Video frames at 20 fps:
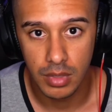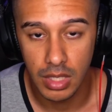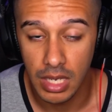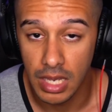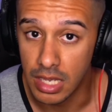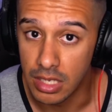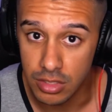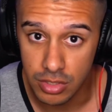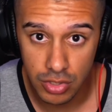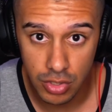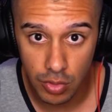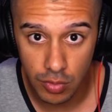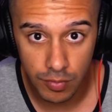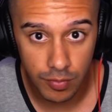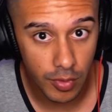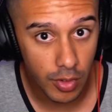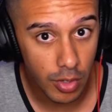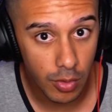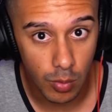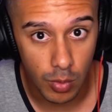And so
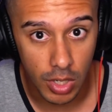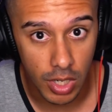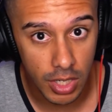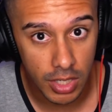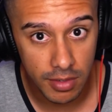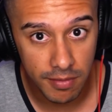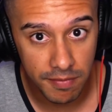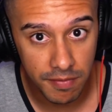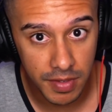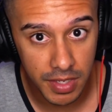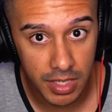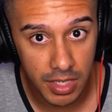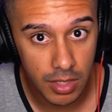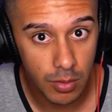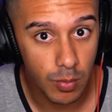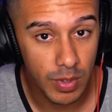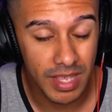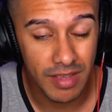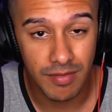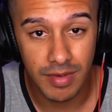far, we're undefeated.
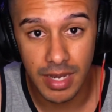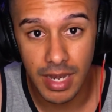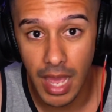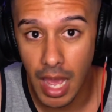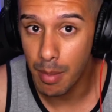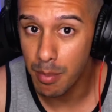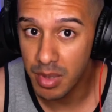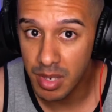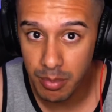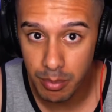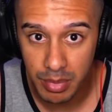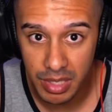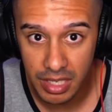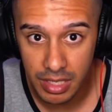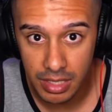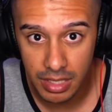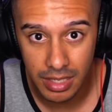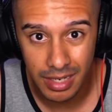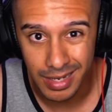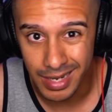We have not
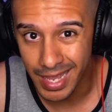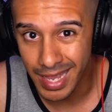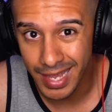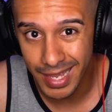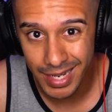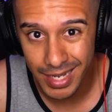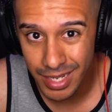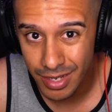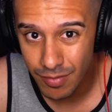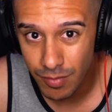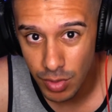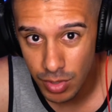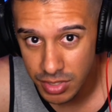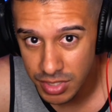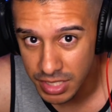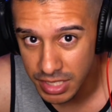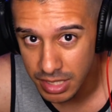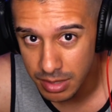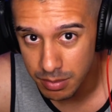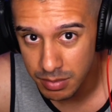beaten in any of our
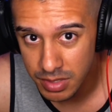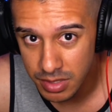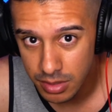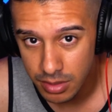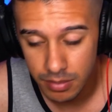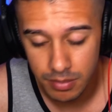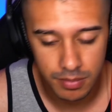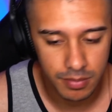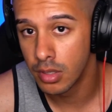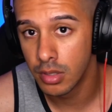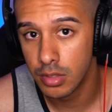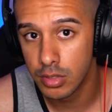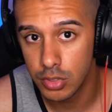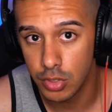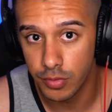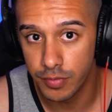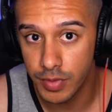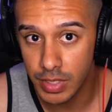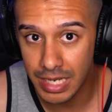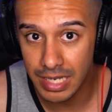schemes. So
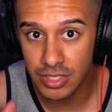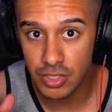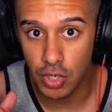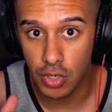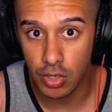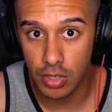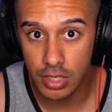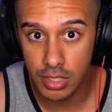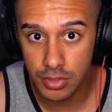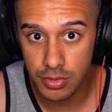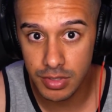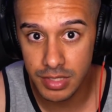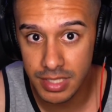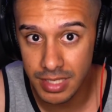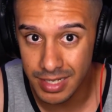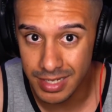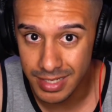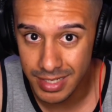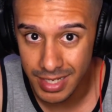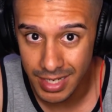if you guys are interested
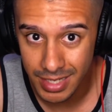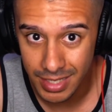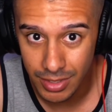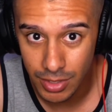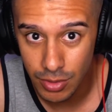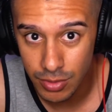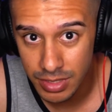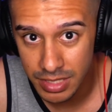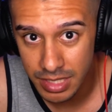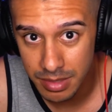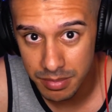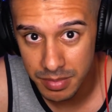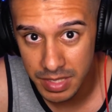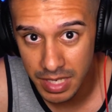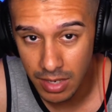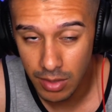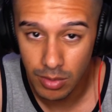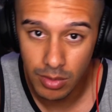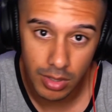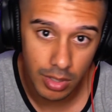in checking those schemes
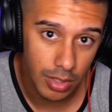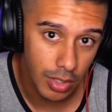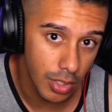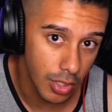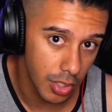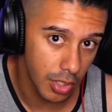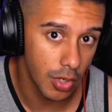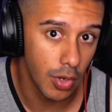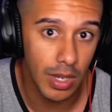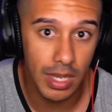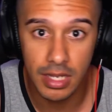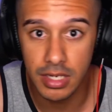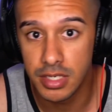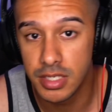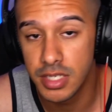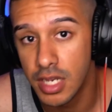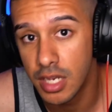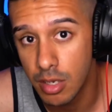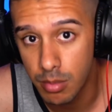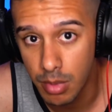out, go ahead and
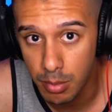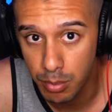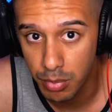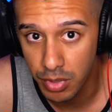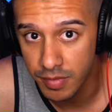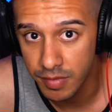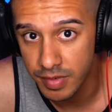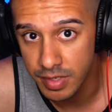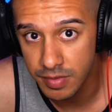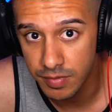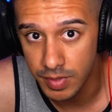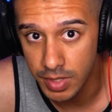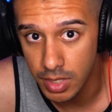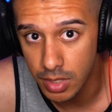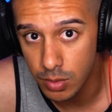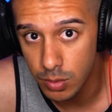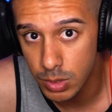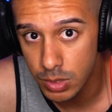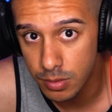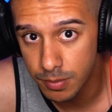check out my previous
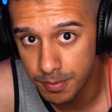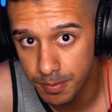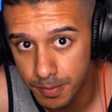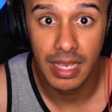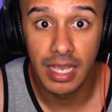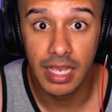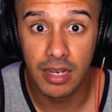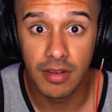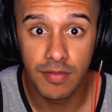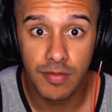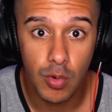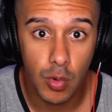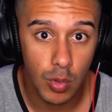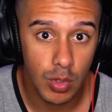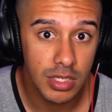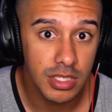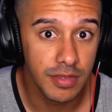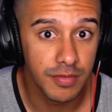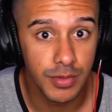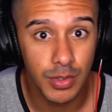videos. And of
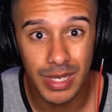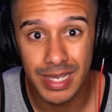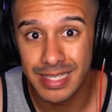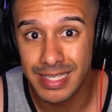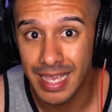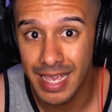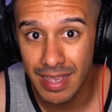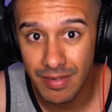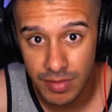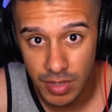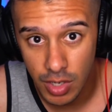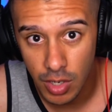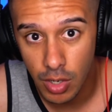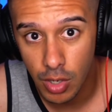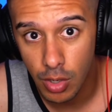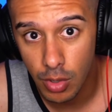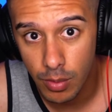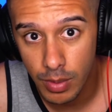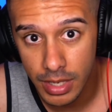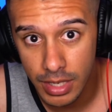course, if you guys have not
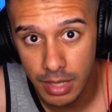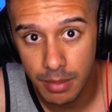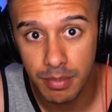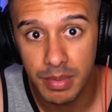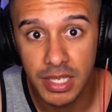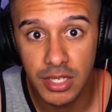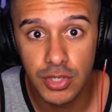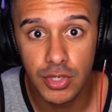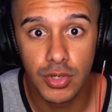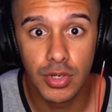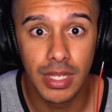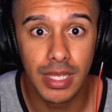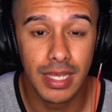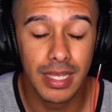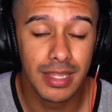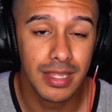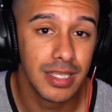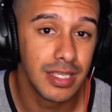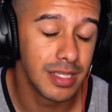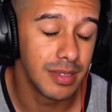already, be sure to
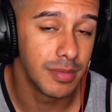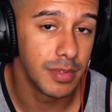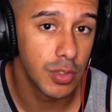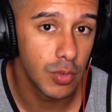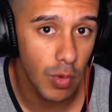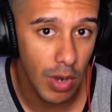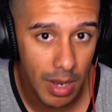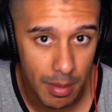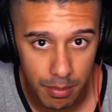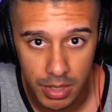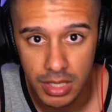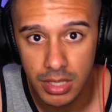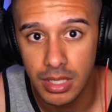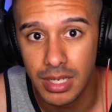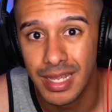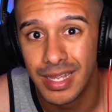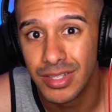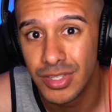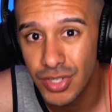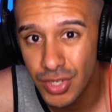hit the subscribe button
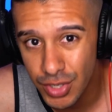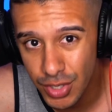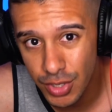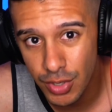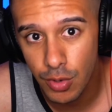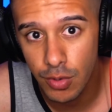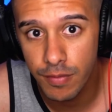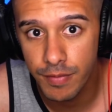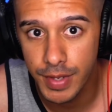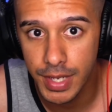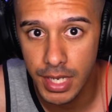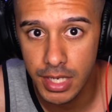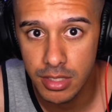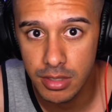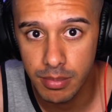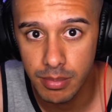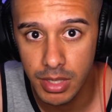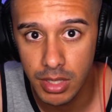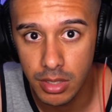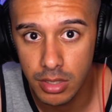and turn your
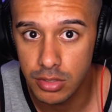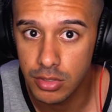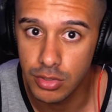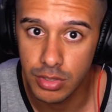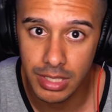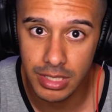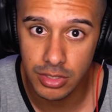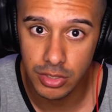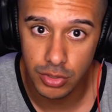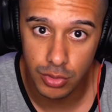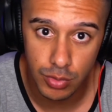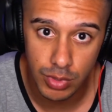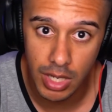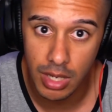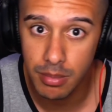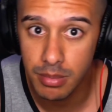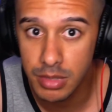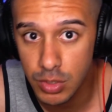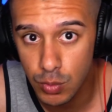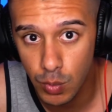notification bell on so you guys do
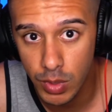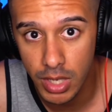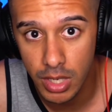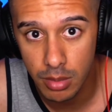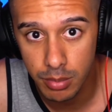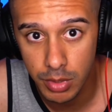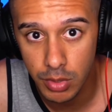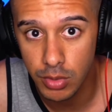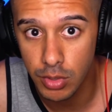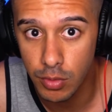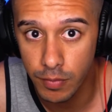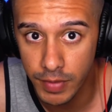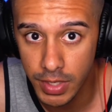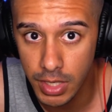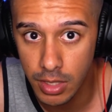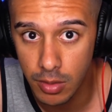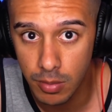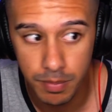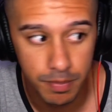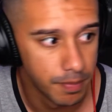not miss when I upload a new
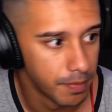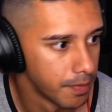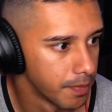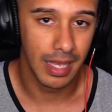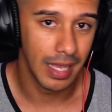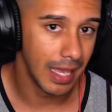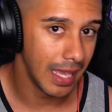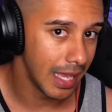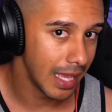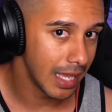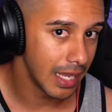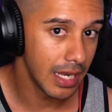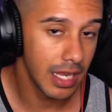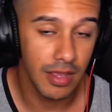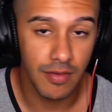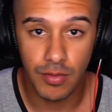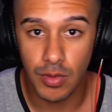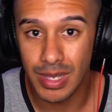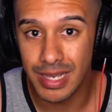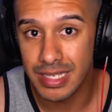video. And if
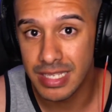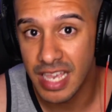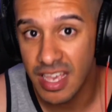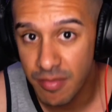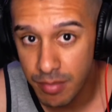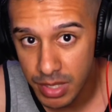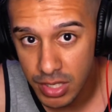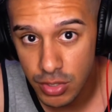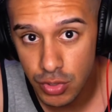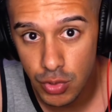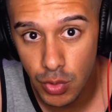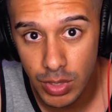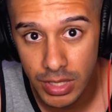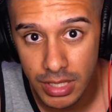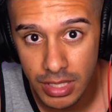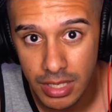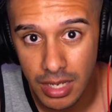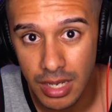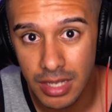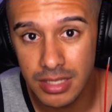you guys have been enjoying the
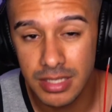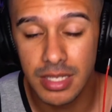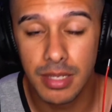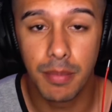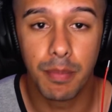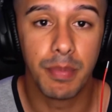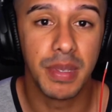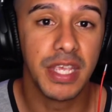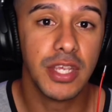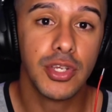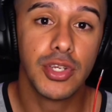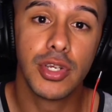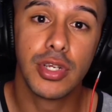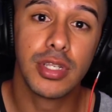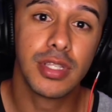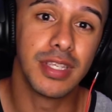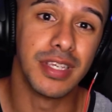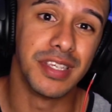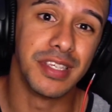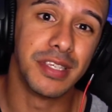content, be sure
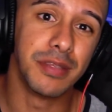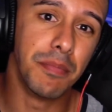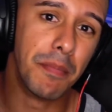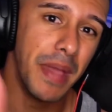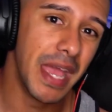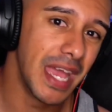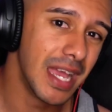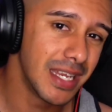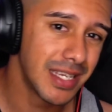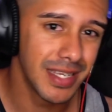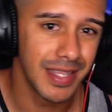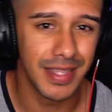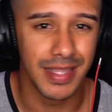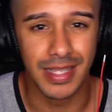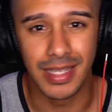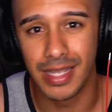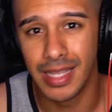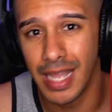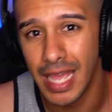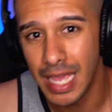to smash the
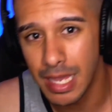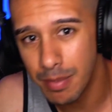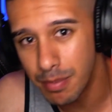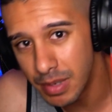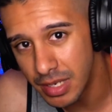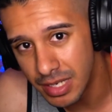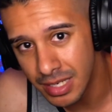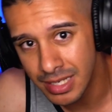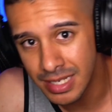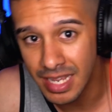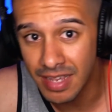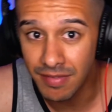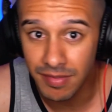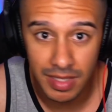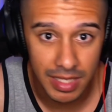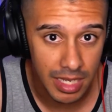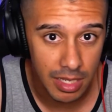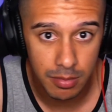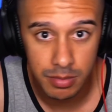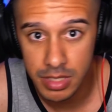like button.
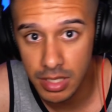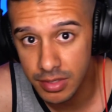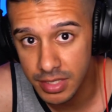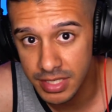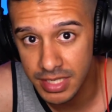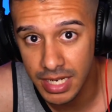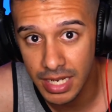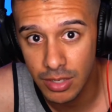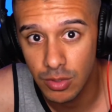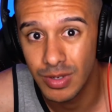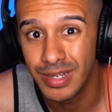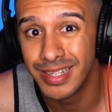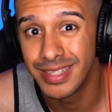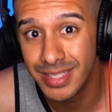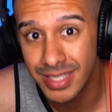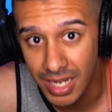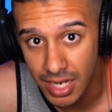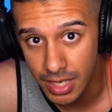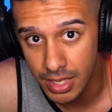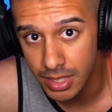Definitely helps out the channel a
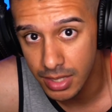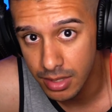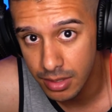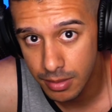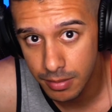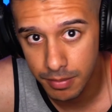ton.